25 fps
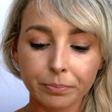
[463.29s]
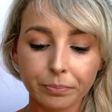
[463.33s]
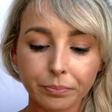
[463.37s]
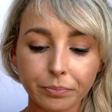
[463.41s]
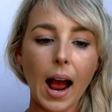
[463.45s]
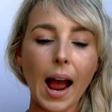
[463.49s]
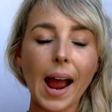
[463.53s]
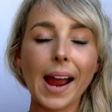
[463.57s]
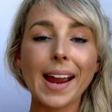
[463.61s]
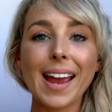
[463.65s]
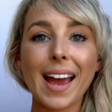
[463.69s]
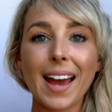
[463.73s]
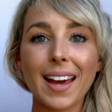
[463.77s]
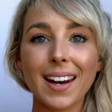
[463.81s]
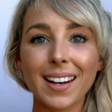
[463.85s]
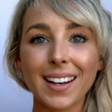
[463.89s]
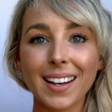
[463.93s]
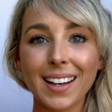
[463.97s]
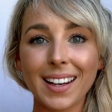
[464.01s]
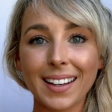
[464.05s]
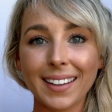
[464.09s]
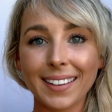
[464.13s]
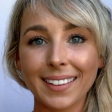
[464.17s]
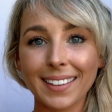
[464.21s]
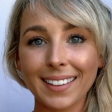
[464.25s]
I edit
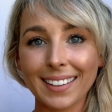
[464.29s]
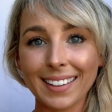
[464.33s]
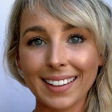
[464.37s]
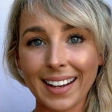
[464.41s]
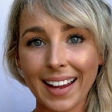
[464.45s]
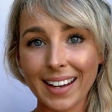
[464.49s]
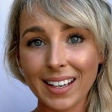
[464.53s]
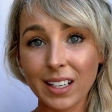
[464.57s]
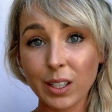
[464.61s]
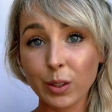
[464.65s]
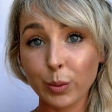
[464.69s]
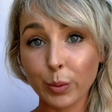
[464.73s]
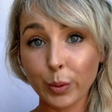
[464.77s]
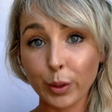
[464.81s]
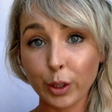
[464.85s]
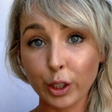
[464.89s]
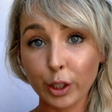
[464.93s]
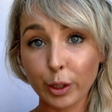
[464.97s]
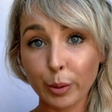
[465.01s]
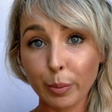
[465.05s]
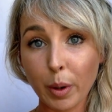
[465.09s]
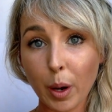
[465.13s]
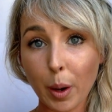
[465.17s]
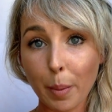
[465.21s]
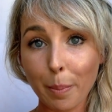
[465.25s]
in
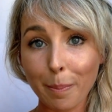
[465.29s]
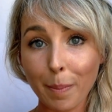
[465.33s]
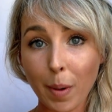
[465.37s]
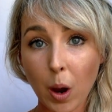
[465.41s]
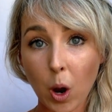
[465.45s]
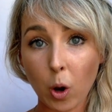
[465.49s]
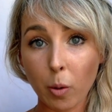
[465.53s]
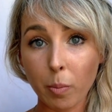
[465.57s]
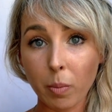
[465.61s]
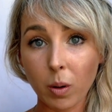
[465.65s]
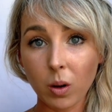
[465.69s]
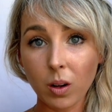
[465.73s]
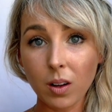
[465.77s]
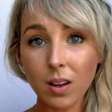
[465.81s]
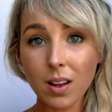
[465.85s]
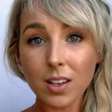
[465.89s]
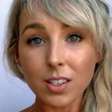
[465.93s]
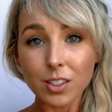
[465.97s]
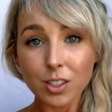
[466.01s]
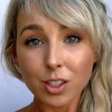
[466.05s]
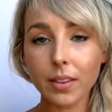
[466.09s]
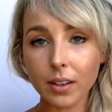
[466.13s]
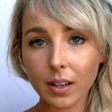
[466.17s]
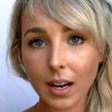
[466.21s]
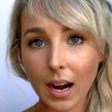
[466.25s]
Lightroom Mobile.
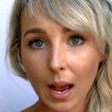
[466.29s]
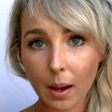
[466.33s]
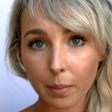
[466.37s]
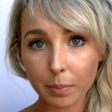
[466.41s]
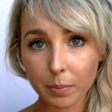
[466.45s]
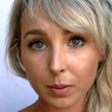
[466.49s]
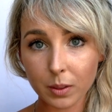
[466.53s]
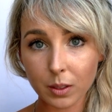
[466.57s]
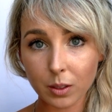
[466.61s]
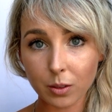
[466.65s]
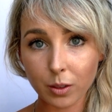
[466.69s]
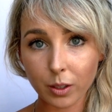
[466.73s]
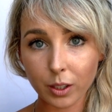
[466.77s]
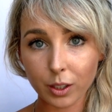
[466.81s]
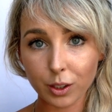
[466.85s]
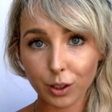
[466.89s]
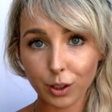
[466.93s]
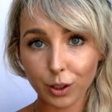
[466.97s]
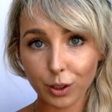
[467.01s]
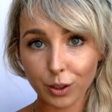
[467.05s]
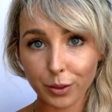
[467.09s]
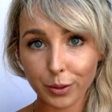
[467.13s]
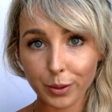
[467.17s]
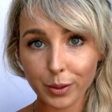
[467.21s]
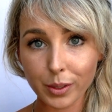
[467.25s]
Another app you could
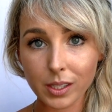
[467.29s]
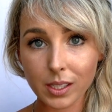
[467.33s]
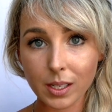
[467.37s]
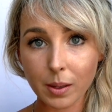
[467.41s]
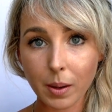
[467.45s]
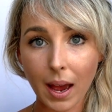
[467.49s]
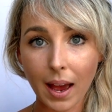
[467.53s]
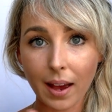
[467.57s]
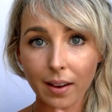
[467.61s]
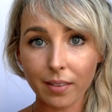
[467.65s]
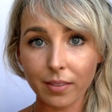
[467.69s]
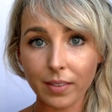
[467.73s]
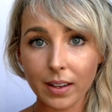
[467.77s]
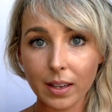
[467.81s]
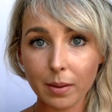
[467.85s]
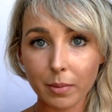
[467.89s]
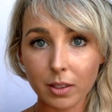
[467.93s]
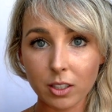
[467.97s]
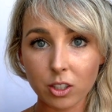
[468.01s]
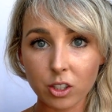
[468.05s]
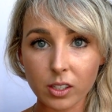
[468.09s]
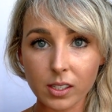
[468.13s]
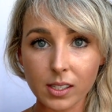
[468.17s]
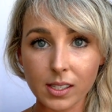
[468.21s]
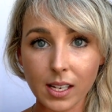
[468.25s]
use to have
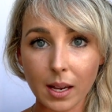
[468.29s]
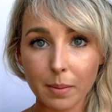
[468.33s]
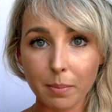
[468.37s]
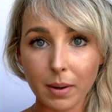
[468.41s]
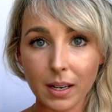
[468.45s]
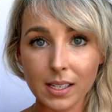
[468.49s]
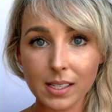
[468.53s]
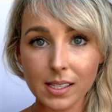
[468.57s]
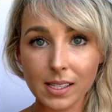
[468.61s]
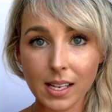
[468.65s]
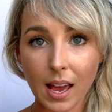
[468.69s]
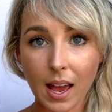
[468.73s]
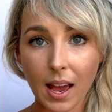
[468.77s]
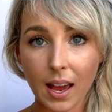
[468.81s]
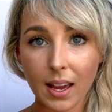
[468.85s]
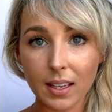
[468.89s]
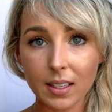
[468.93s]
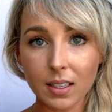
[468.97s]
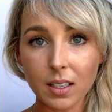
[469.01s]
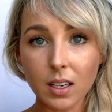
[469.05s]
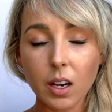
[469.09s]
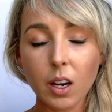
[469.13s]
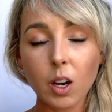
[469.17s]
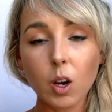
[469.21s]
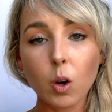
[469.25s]
images side by
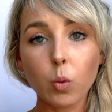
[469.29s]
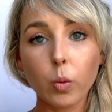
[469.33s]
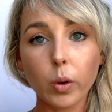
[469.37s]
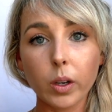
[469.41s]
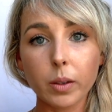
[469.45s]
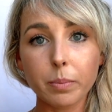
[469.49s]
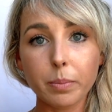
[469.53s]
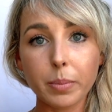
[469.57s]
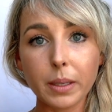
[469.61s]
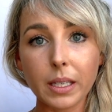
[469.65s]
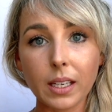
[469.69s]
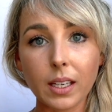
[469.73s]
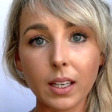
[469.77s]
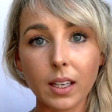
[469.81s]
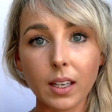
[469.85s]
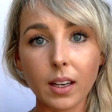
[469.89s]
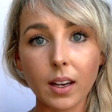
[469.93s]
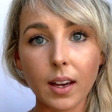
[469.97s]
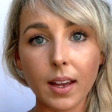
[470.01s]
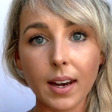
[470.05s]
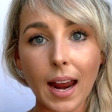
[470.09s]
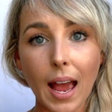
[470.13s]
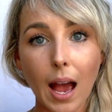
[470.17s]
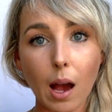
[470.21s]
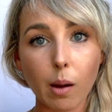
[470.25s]
side would be
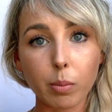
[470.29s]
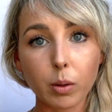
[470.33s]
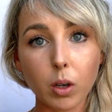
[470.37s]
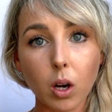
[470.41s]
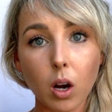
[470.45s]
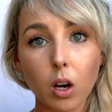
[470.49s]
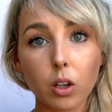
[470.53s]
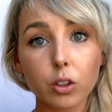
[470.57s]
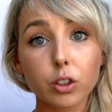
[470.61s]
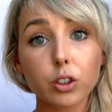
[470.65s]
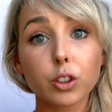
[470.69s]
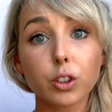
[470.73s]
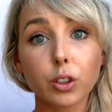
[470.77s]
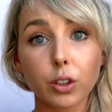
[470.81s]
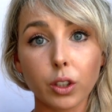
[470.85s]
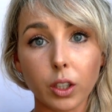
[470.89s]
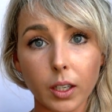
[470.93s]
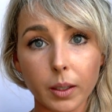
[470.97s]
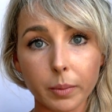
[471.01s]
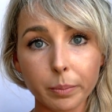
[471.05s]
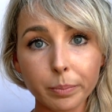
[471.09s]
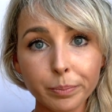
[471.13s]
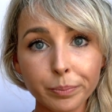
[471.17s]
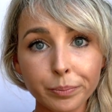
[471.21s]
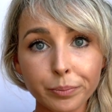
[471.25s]
an app called
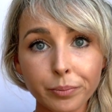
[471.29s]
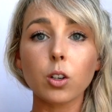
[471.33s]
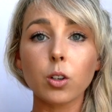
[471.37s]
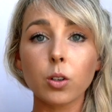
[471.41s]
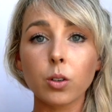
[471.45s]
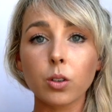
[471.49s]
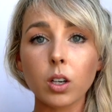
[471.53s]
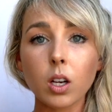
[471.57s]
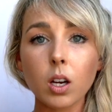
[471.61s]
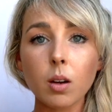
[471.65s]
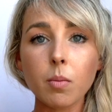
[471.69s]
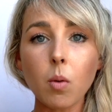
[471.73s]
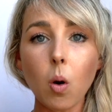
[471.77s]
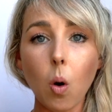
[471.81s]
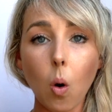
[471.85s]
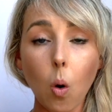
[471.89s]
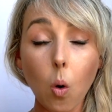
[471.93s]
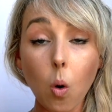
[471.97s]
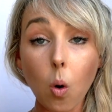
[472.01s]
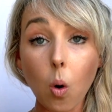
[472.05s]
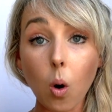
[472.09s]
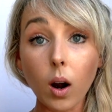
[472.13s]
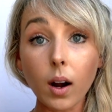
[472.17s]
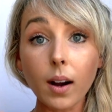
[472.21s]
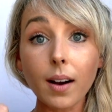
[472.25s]
Unum. Unum
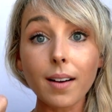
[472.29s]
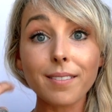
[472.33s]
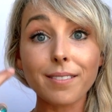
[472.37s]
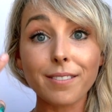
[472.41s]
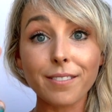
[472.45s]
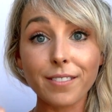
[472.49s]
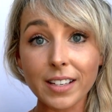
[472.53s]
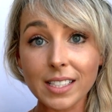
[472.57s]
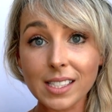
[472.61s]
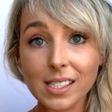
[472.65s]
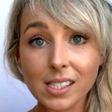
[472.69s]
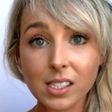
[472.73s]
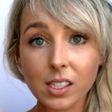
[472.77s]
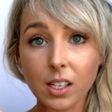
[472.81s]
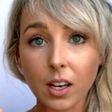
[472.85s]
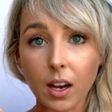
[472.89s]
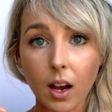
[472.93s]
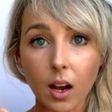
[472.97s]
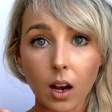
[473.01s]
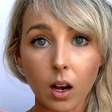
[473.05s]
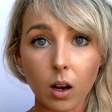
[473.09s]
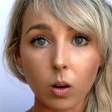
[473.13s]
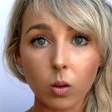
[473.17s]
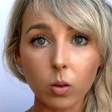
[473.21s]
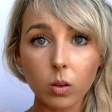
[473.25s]
or
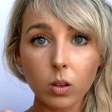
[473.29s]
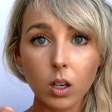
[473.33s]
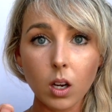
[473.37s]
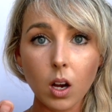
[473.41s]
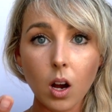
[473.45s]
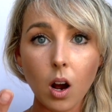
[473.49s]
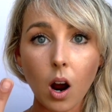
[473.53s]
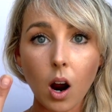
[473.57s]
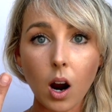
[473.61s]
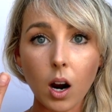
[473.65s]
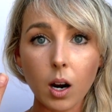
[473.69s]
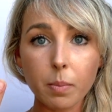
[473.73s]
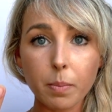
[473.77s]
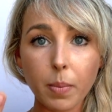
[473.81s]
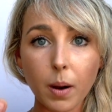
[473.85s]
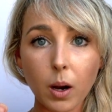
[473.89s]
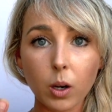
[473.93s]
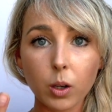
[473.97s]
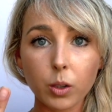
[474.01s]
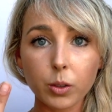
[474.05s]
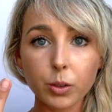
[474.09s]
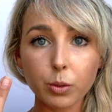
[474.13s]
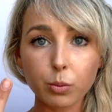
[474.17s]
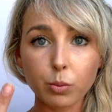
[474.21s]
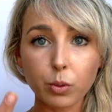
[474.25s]
Visco are
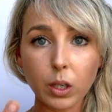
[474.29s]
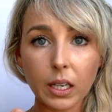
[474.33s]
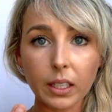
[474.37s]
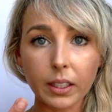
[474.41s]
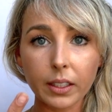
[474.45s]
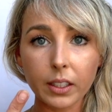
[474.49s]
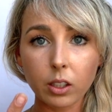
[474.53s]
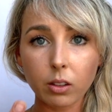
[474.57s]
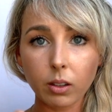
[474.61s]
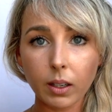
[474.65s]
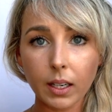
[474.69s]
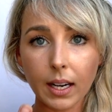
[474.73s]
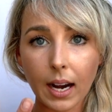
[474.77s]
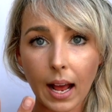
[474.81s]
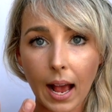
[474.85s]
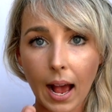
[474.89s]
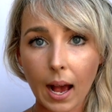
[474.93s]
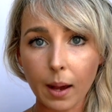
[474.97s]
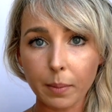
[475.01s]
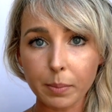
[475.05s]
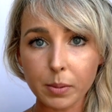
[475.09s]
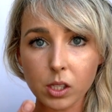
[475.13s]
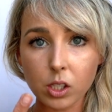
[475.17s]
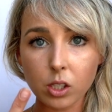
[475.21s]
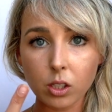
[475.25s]
both really great
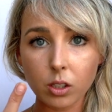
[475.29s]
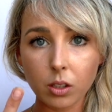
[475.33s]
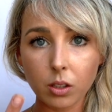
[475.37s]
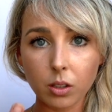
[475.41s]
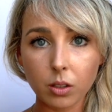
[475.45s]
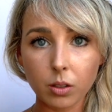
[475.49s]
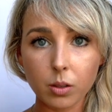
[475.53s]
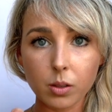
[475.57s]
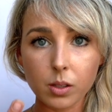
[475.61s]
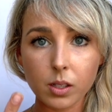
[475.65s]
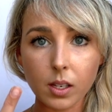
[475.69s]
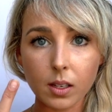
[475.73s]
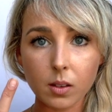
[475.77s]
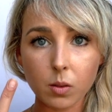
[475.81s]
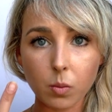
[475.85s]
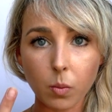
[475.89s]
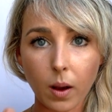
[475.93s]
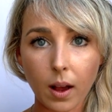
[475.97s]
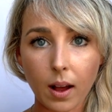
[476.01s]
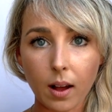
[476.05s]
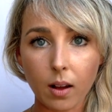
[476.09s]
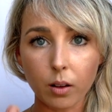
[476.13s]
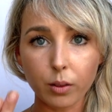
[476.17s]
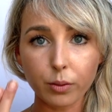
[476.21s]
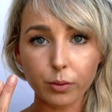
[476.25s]
apps to use as
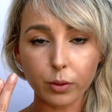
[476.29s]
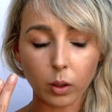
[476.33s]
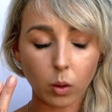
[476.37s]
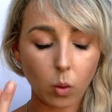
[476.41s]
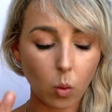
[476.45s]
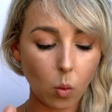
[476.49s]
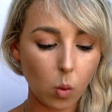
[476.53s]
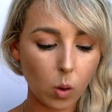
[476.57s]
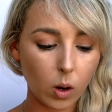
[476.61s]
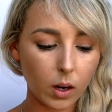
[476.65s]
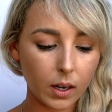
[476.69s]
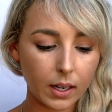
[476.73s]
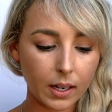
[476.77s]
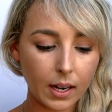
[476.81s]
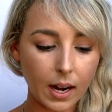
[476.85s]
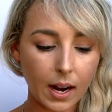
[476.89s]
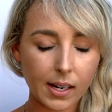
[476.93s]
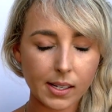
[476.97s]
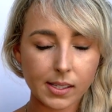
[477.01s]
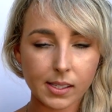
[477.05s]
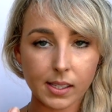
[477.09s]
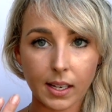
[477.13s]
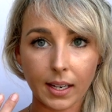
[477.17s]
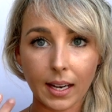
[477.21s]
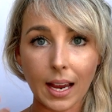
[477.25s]
well for
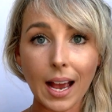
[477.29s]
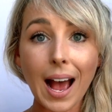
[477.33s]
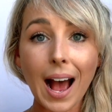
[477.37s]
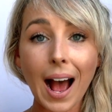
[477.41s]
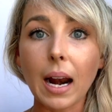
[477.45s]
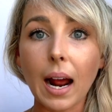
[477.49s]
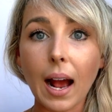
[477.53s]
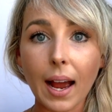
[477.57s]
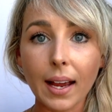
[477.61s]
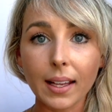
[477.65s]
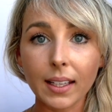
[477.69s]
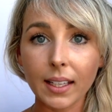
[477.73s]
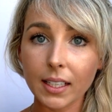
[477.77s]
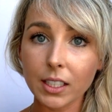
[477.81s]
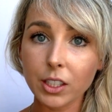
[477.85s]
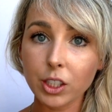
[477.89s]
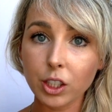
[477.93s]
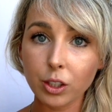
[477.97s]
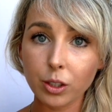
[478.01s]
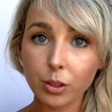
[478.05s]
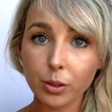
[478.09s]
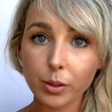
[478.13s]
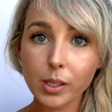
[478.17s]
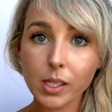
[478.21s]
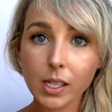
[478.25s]
organizing. I like
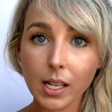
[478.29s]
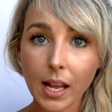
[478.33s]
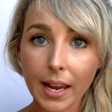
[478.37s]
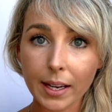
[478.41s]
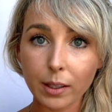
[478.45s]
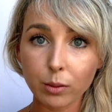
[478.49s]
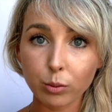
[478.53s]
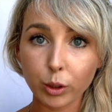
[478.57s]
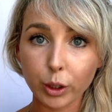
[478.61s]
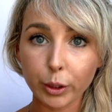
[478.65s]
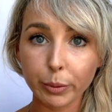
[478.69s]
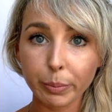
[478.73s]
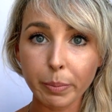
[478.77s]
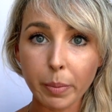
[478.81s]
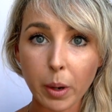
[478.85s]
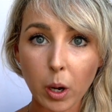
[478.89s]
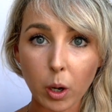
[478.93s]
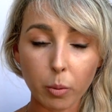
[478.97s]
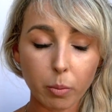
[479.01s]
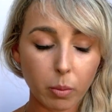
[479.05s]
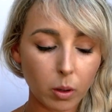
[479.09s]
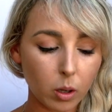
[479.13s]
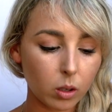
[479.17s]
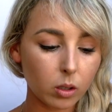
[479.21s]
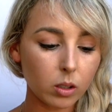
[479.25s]
to use Lightroom
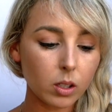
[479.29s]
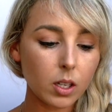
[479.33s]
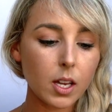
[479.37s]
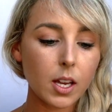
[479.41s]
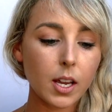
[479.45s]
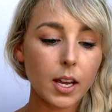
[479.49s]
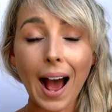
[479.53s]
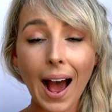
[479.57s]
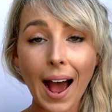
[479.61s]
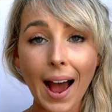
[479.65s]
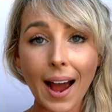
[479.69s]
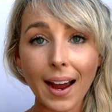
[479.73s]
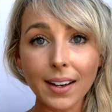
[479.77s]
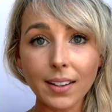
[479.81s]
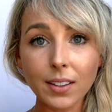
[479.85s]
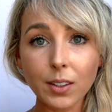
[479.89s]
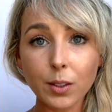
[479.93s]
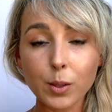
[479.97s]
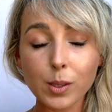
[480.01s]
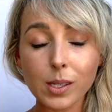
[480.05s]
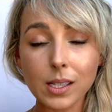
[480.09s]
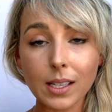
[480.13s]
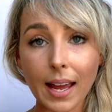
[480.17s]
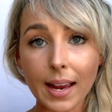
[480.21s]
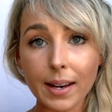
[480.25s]
Mobile. I
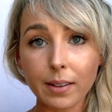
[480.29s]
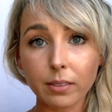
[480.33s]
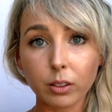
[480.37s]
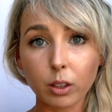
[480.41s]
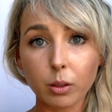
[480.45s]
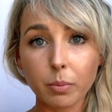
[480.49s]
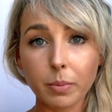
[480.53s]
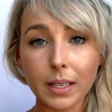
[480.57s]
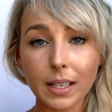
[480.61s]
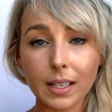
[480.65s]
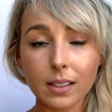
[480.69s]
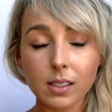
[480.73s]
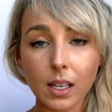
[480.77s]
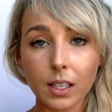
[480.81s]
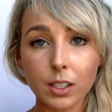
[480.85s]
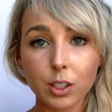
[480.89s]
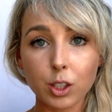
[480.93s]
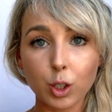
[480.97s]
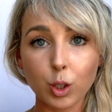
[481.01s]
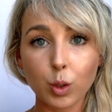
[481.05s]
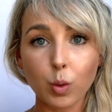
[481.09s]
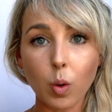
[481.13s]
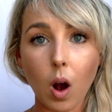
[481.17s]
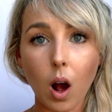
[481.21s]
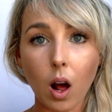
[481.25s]
use Lightroom because I
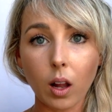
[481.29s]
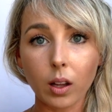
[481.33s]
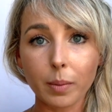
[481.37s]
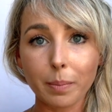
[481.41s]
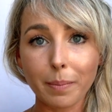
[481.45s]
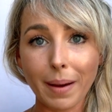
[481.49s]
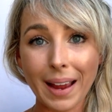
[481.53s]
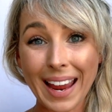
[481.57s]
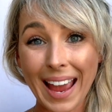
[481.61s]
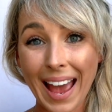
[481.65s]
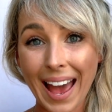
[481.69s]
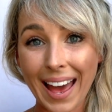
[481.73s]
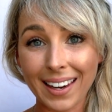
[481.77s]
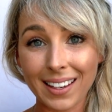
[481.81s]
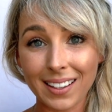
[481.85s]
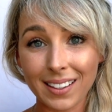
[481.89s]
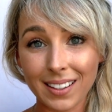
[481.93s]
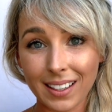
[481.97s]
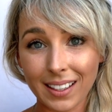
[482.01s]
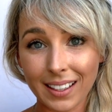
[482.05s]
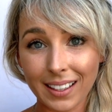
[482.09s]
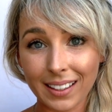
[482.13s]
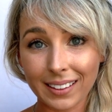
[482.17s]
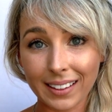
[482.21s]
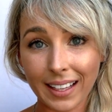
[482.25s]
do all of my
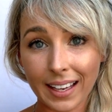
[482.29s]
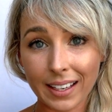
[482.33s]
editing in